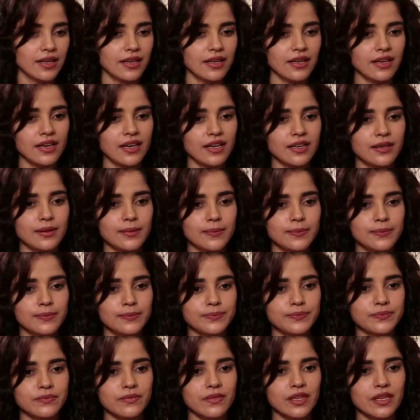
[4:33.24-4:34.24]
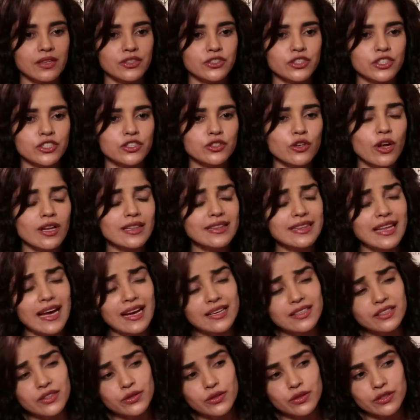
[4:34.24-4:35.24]
and she's not
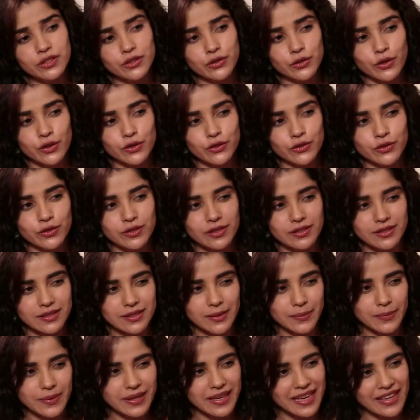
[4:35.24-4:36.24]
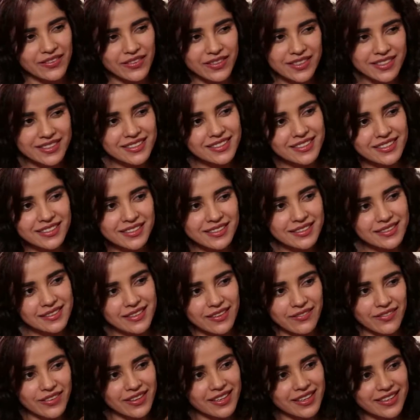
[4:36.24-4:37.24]
that innocent also some cleverness is
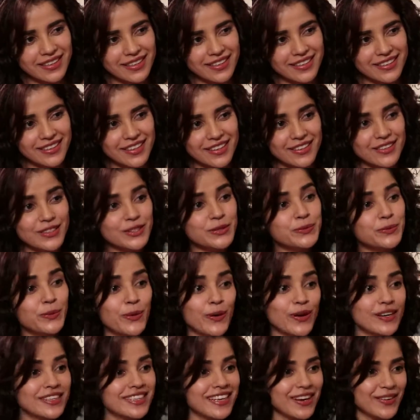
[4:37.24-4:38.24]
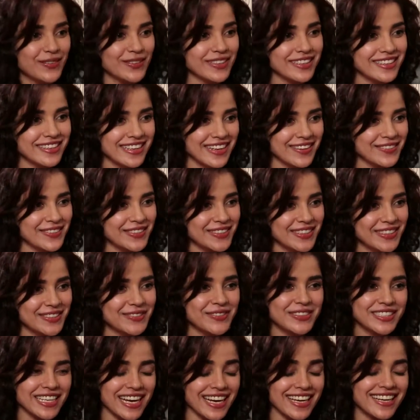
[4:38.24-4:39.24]
definitely there the small town cleverness
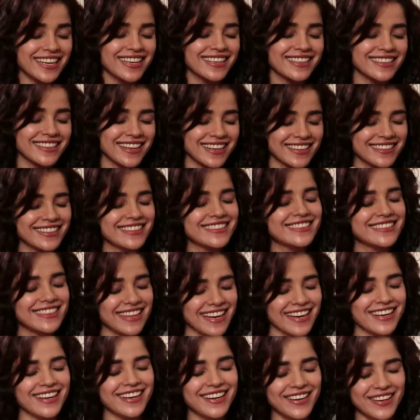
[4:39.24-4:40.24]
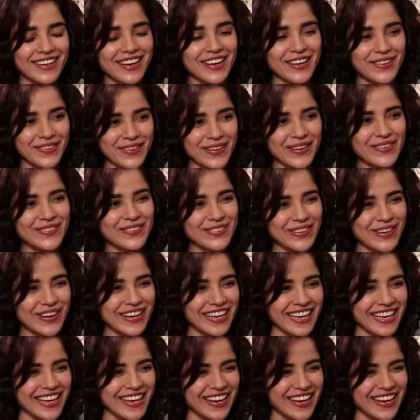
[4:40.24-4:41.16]
which i can understand like what i'm talking